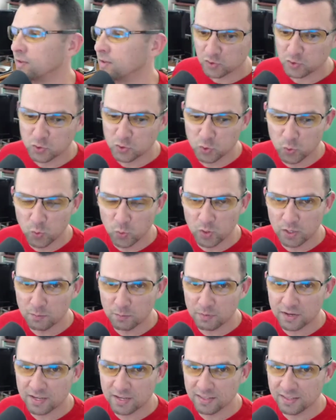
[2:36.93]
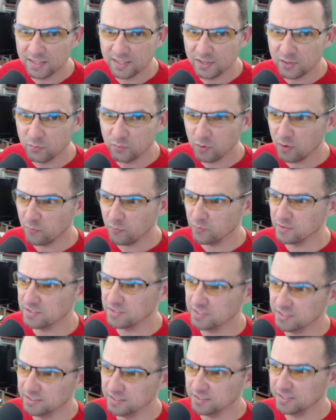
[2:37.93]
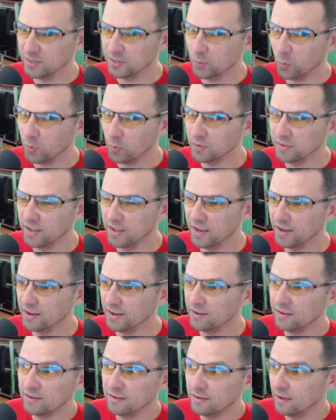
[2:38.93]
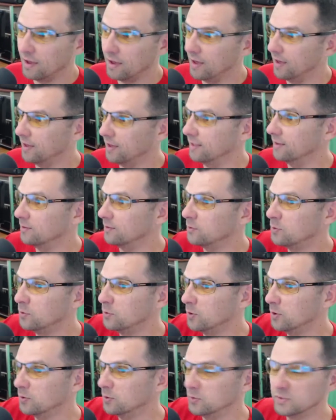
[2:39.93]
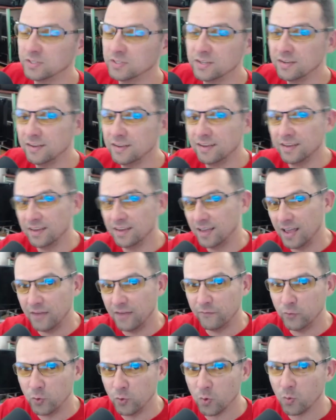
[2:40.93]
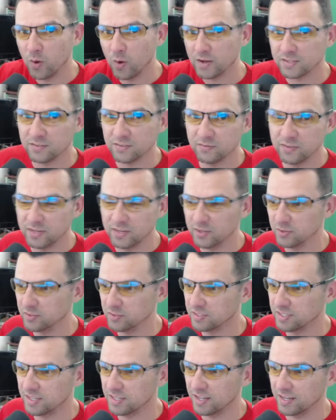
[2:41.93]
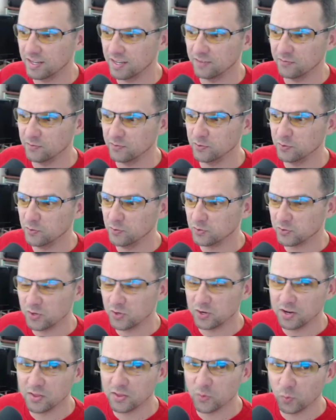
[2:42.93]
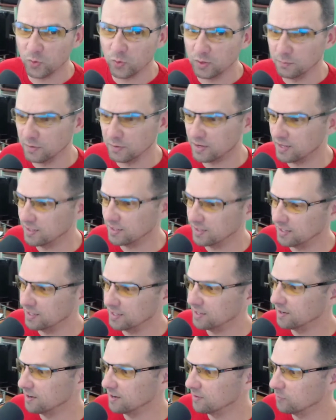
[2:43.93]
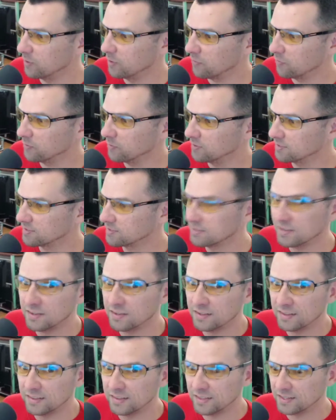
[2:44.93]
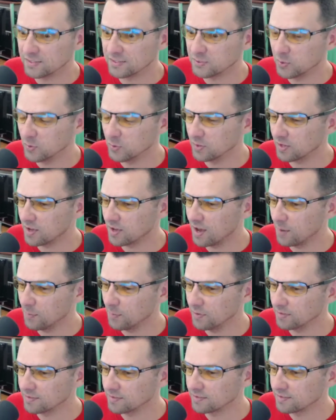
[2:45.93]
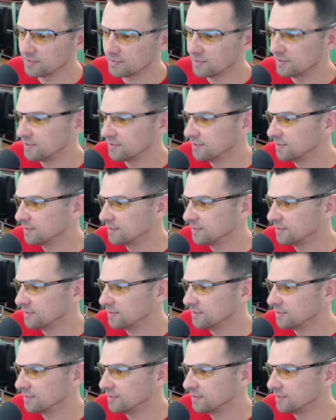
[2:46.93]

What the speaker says: So 2 William McKinley references in one day, and who knows, if you were watching videos today, if you saw another William McKinley reference, let us know in the comments.